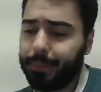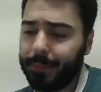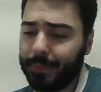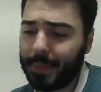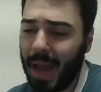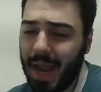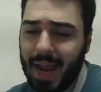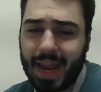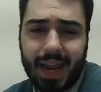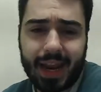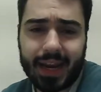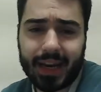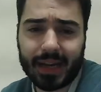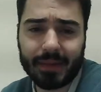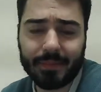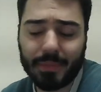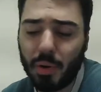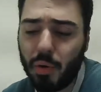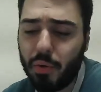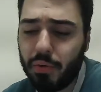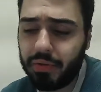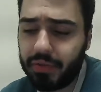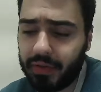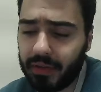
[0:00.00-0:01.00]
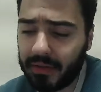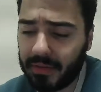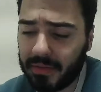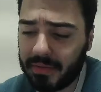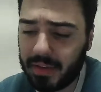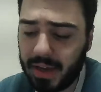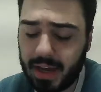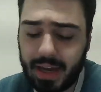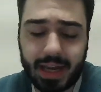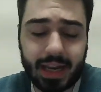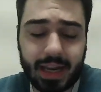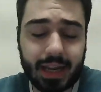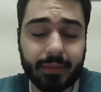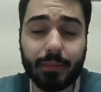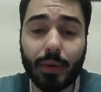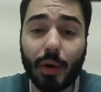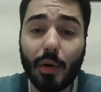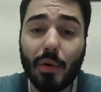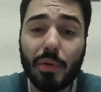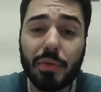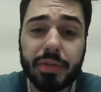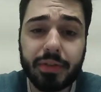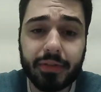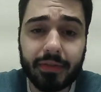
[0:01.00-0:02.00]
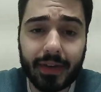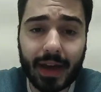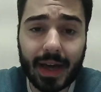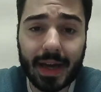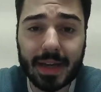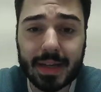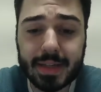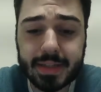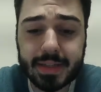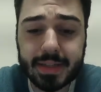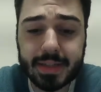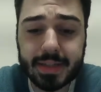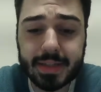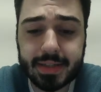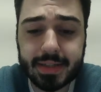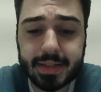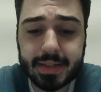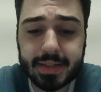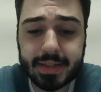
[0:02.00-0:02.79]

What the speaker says: hated both of Vegas's